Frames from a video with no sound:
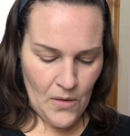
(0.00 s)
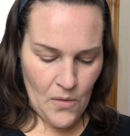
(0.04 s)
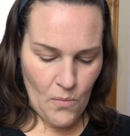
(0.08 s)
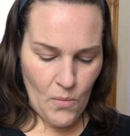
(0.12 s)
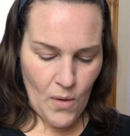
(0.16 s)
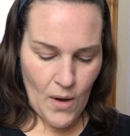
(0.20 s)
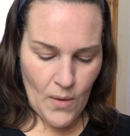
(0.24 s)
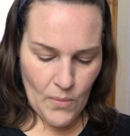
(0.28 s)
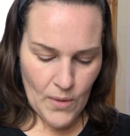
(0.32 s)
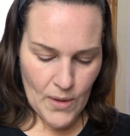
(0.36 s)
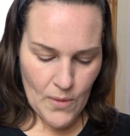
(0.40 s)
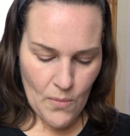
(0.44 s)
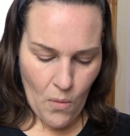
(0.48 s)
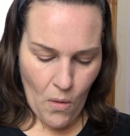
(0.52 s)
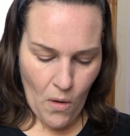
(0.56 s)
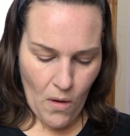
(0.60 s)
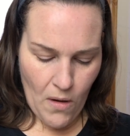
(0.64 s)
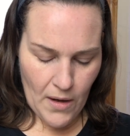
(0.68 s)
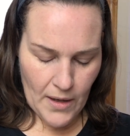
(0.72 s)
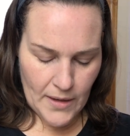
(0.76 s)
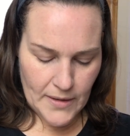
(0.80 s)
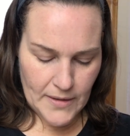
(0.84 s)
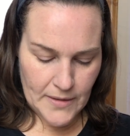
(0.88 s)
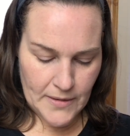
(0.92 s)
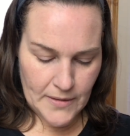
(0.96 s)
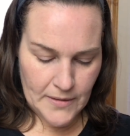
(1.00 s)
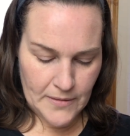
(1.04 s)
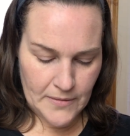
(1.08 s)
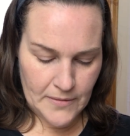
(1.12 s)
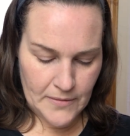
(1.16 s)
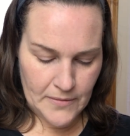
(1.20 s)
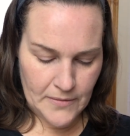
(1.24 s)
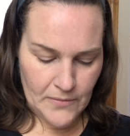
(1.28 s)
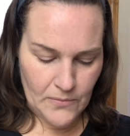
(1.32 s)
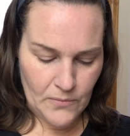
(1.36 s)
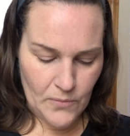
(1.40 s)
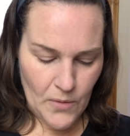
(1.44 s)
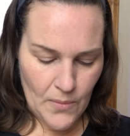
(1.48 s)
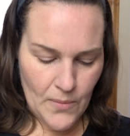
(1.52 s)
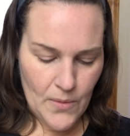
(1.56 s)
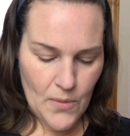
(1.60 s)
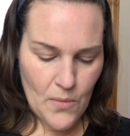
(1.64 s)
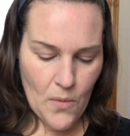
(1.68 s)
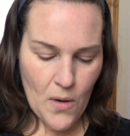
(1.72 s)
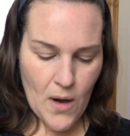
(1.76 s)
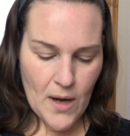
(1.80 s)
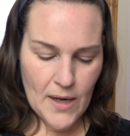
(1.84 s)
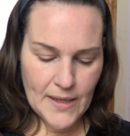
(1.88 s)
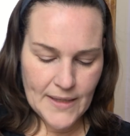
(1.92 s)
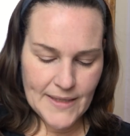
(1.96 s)
what we want. What we
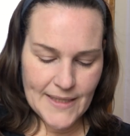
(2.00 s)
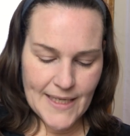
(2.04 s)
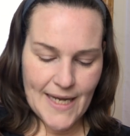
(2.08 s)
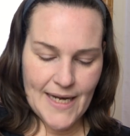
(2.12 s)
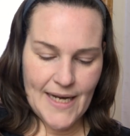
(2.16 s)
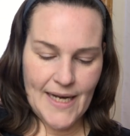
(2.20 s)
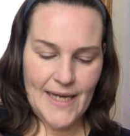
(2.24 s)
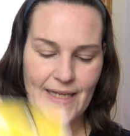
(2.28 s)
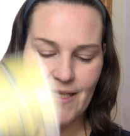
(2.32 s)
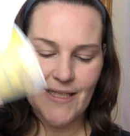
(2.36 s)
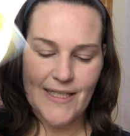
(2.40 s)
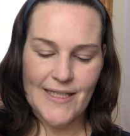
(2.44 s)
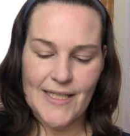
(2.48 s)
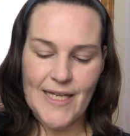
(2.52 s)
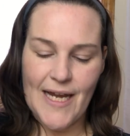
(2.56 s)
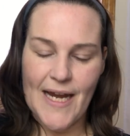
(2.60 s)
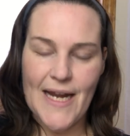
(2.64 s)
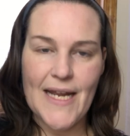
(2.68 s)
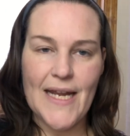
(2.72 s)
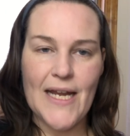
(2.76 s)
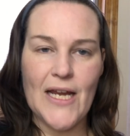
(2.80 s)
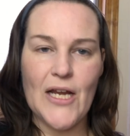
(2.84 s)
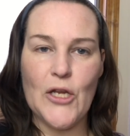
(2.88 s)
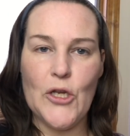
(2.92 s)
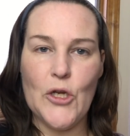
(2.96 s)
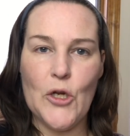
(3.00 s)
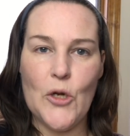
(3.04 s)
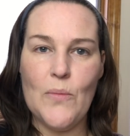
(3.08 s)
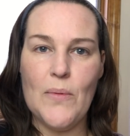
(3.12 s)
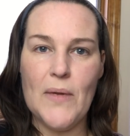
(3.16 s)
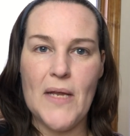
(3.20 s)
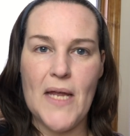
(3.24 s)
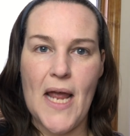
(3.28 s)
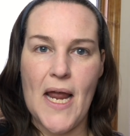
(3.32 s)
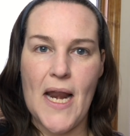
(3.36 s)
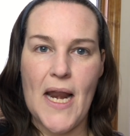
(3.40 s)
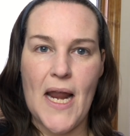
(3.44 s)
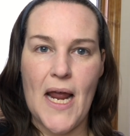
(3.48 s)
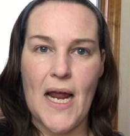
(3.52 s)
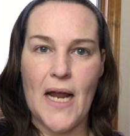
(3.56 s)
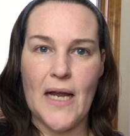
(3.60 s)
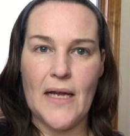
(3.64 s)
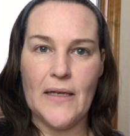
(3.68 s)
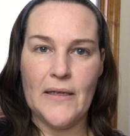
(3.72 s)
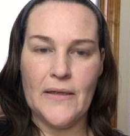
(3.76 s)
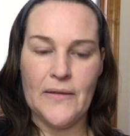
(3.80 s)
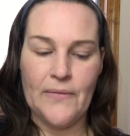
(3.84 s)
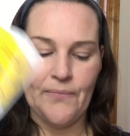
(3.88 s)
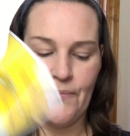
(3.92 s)
want is that exciting new beginning.